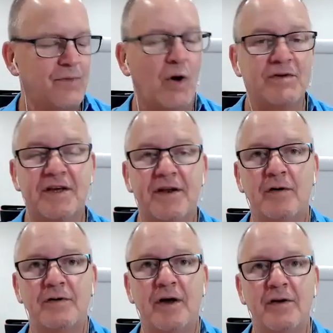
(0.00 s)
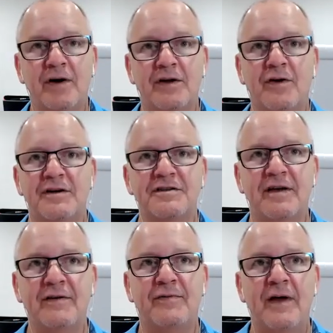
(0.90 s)
Oh, it's that whole know, like, trust.
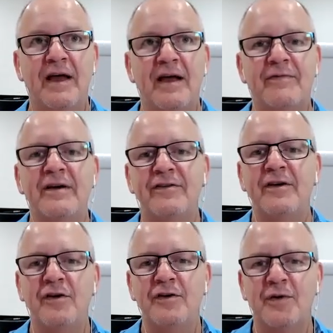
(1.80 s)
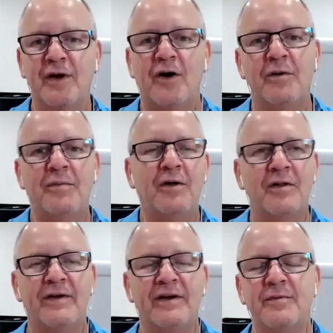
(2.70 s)
If they see you doing a whole pile
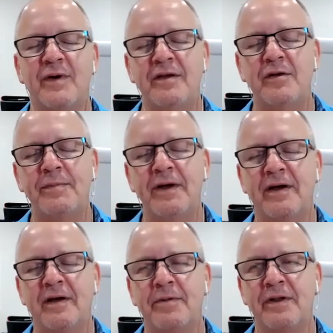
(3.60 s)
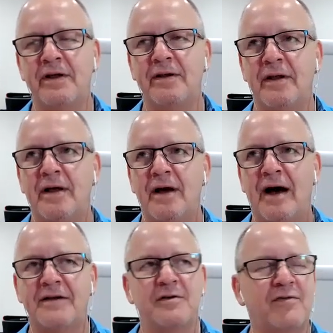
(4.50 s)
of things, but you're not being a complete
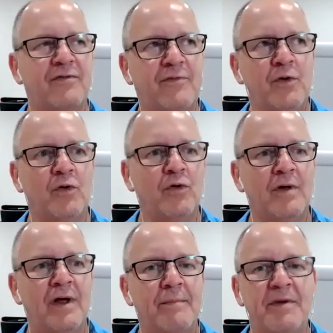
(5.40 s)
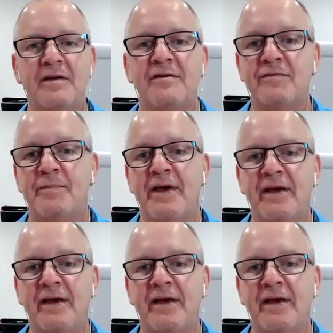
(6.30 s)
utter fool, but you're just being